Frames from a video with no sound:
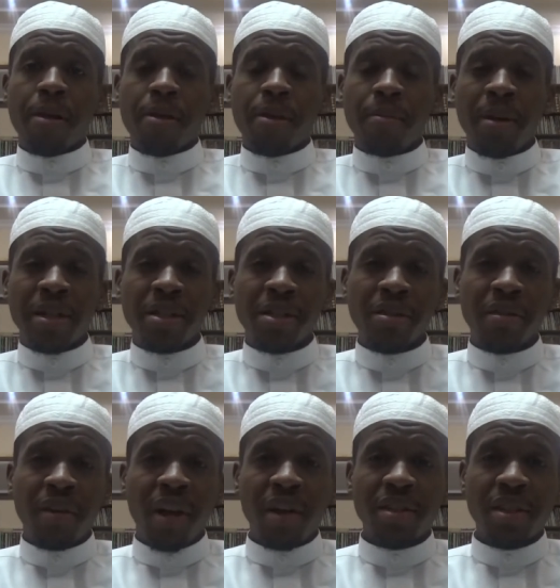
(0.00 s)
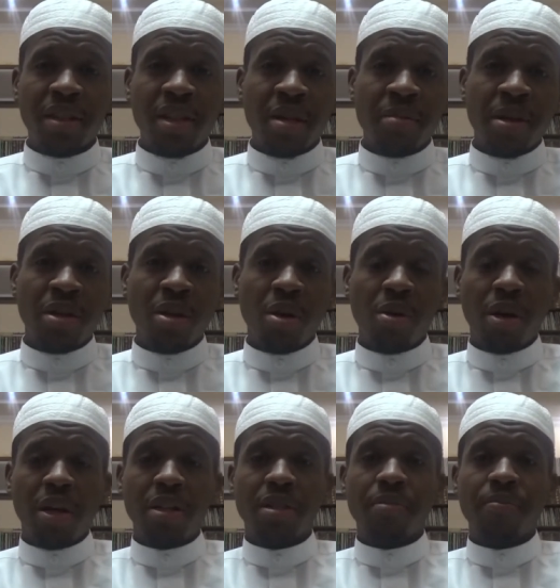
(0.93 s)
The Messenger of Allah has told
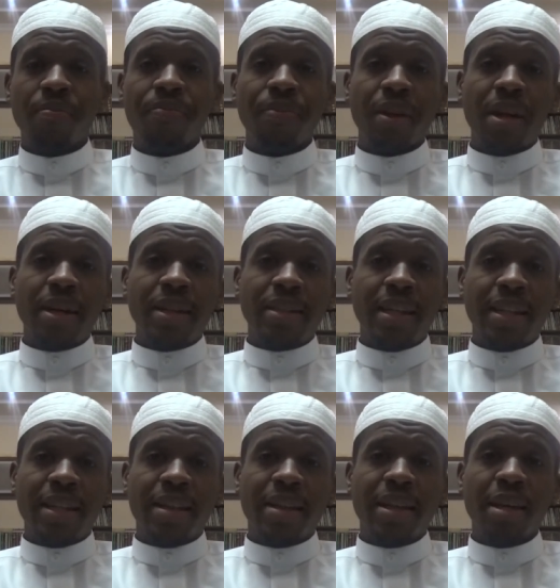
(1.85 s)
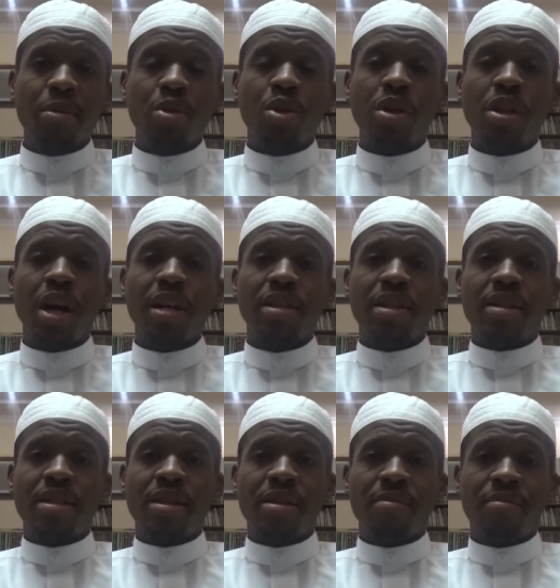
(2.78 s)
us that the thing between us
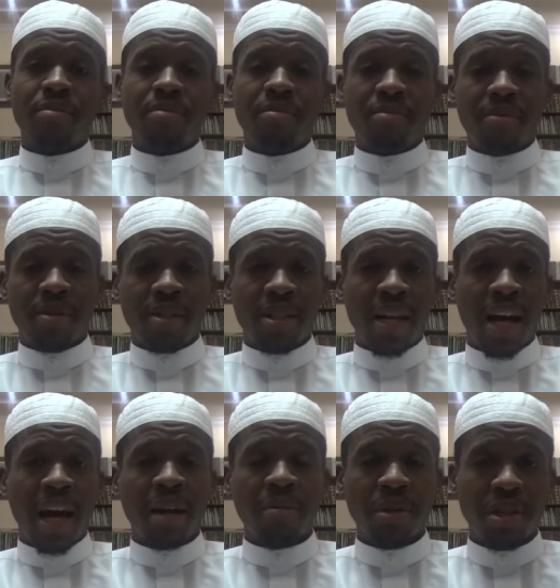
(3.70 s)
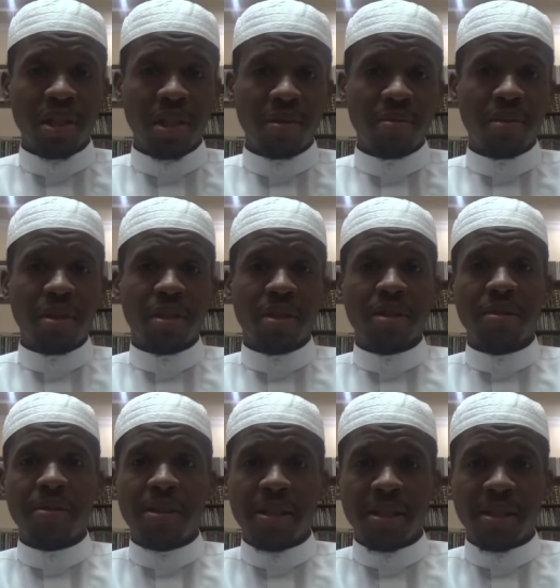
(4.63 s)
and them, the non-Muslims,
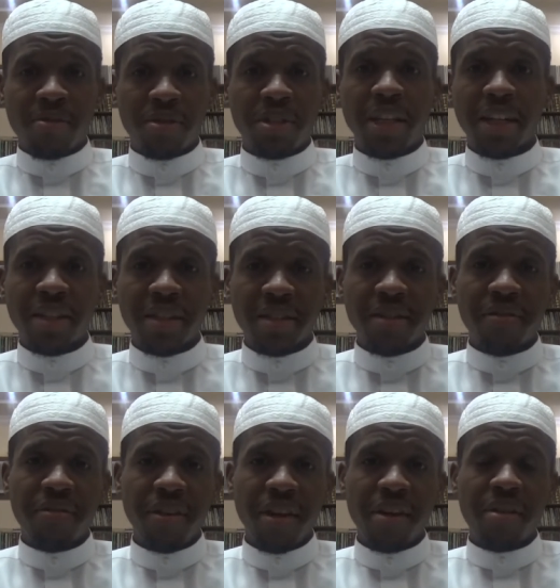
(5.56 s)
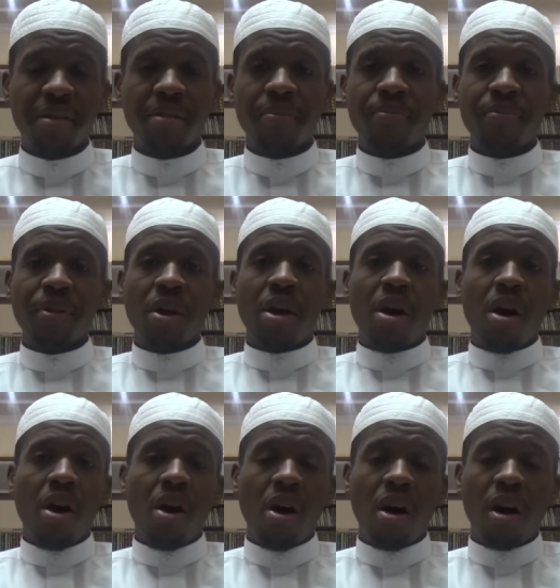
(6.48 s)
the rejectors of faith,
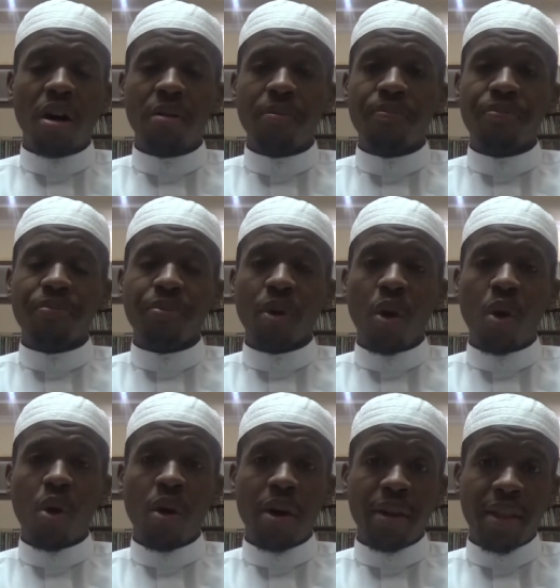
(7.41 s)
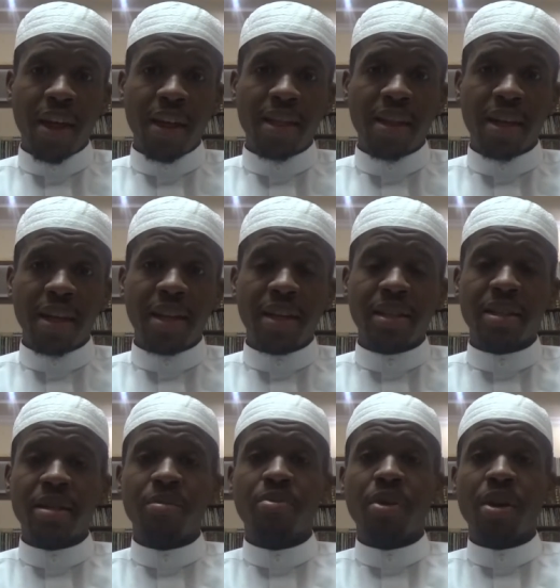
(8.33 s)
are or that thing
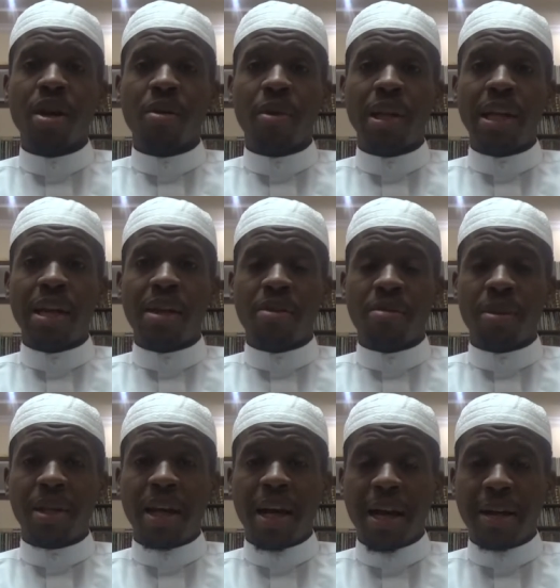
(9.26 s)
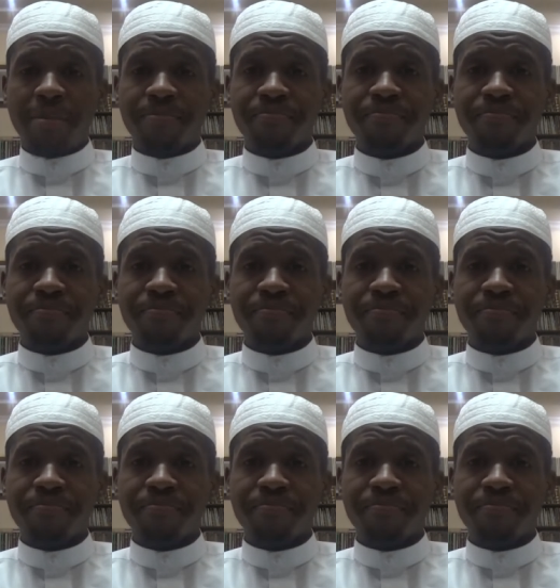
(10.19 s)
is the prayer. billah.